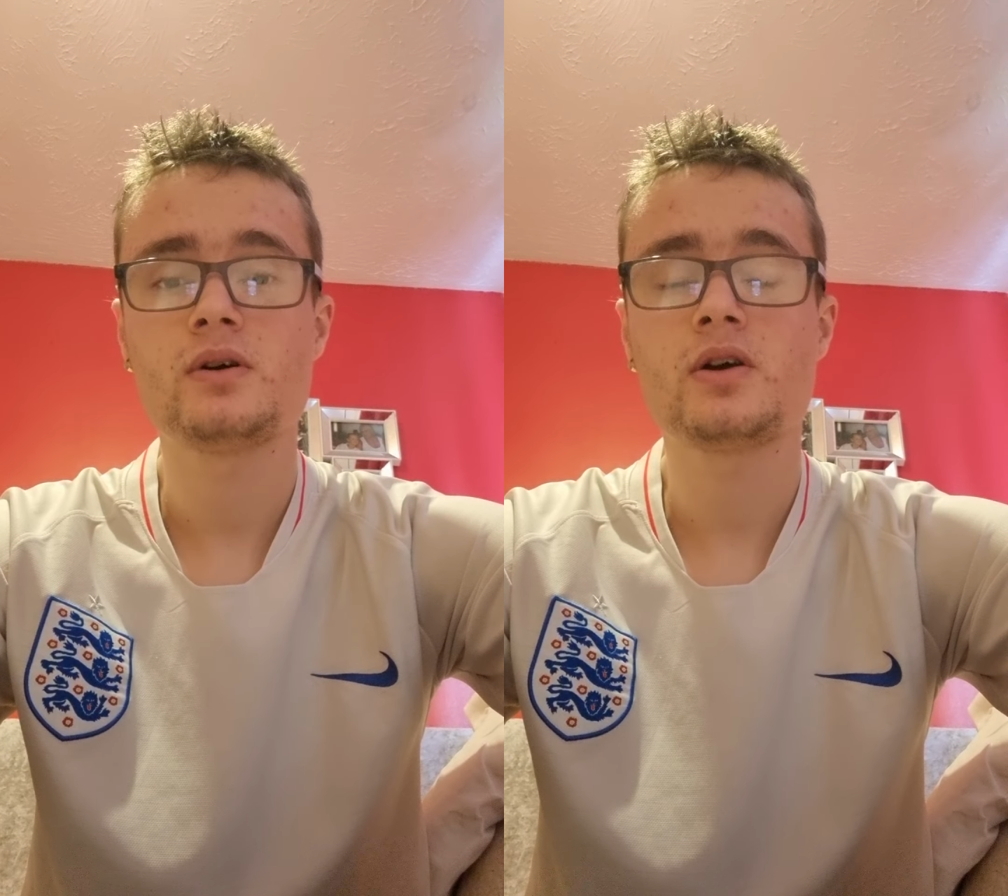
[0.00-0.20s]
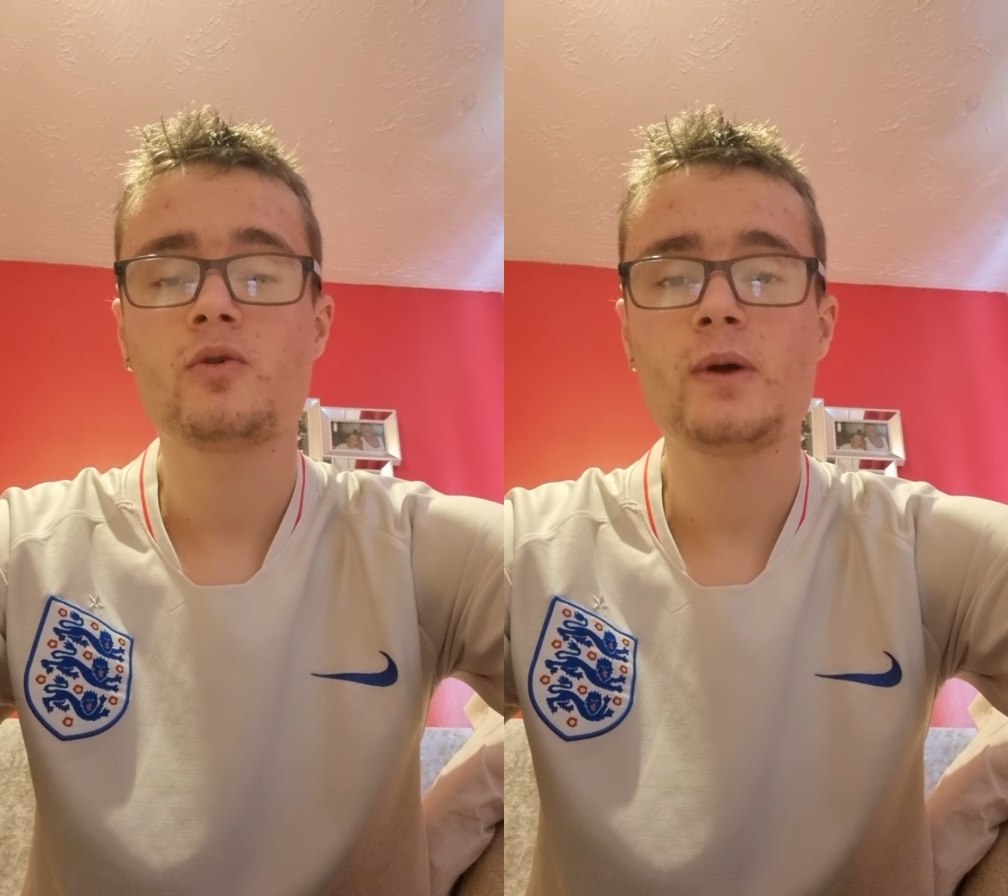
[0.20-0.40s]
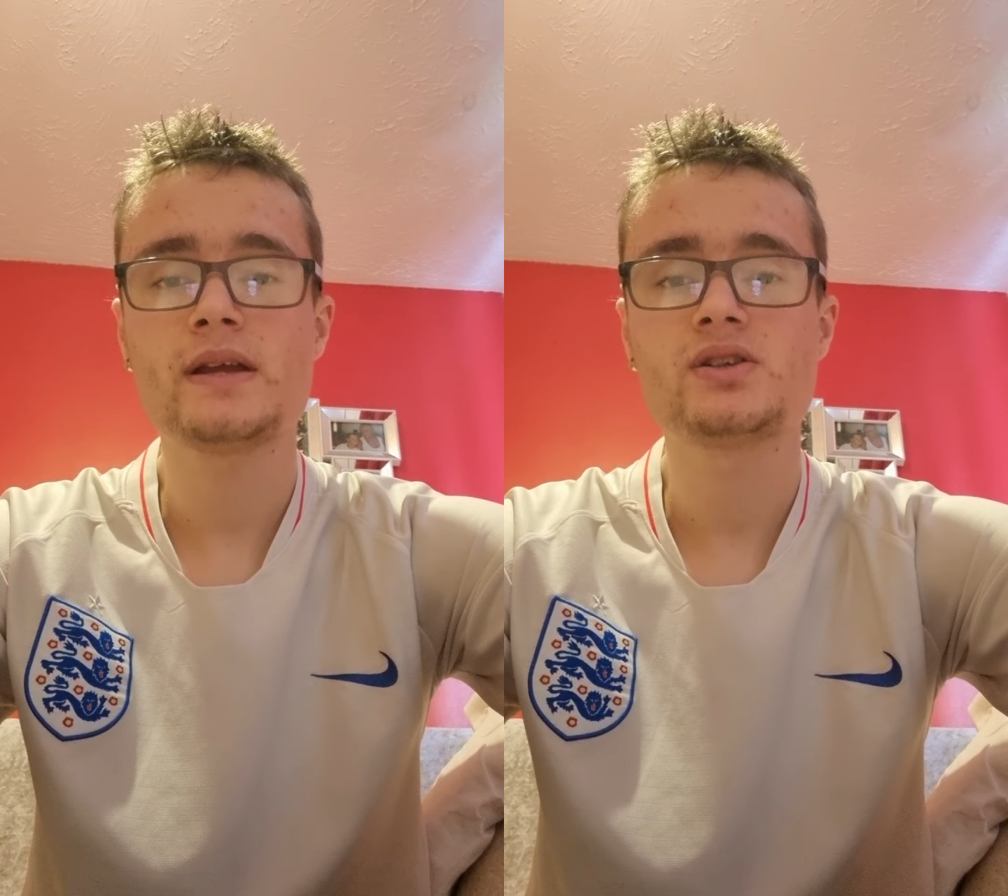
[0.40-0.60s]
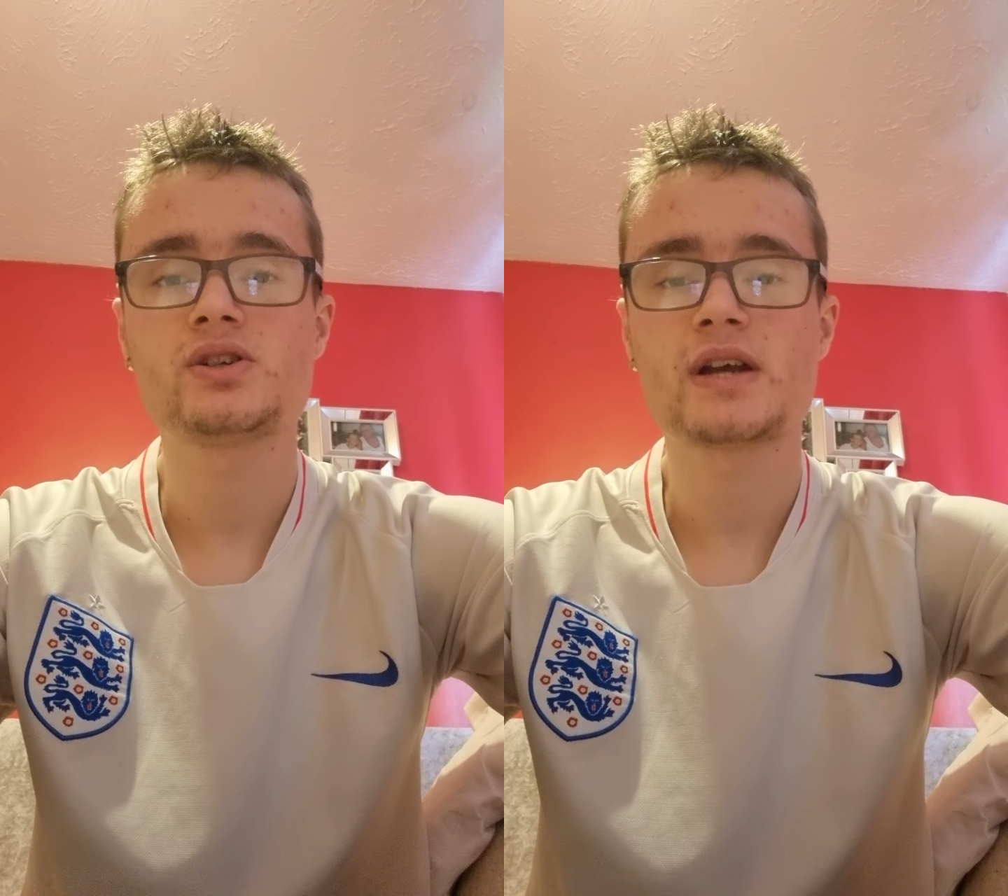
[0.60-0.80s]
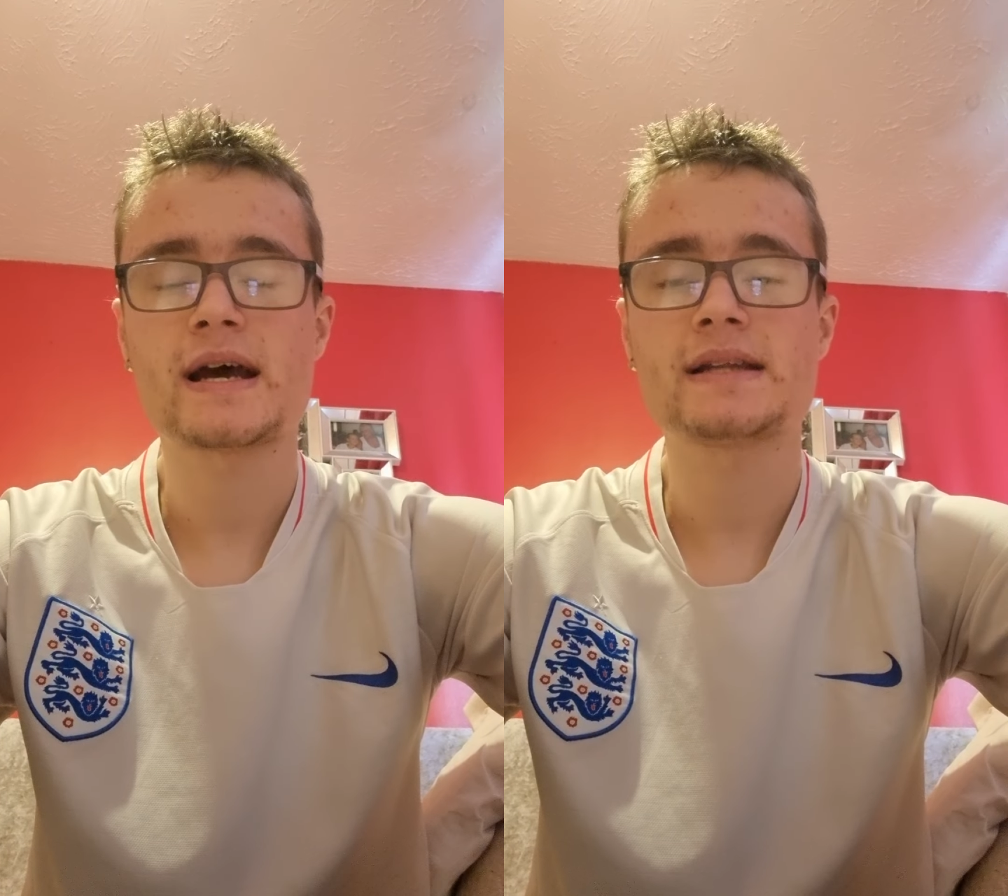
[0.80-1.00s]
a quick
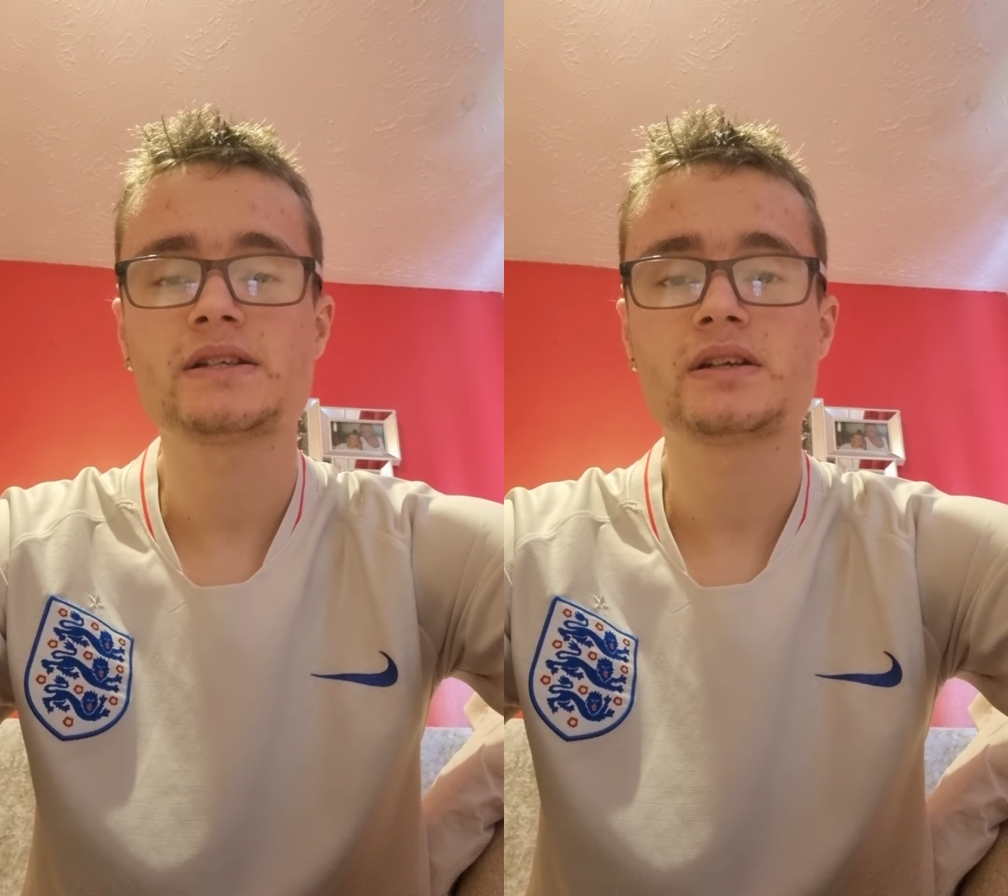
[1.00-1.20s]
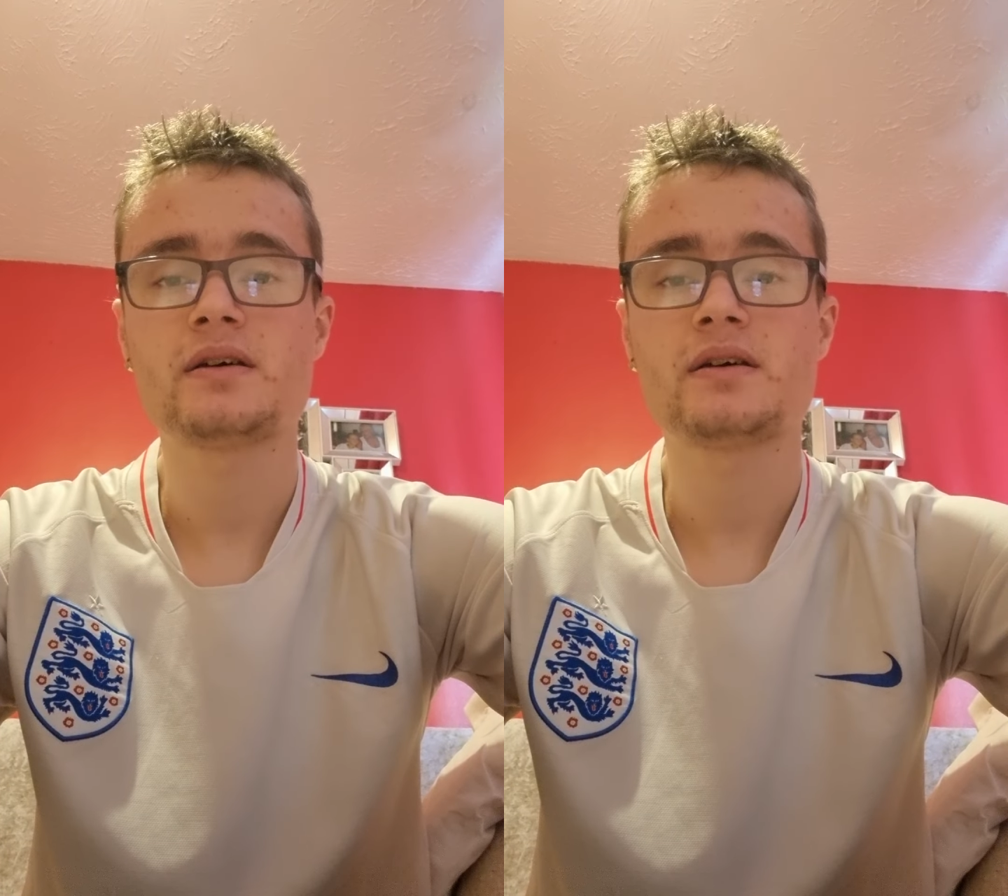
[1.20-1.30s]
chat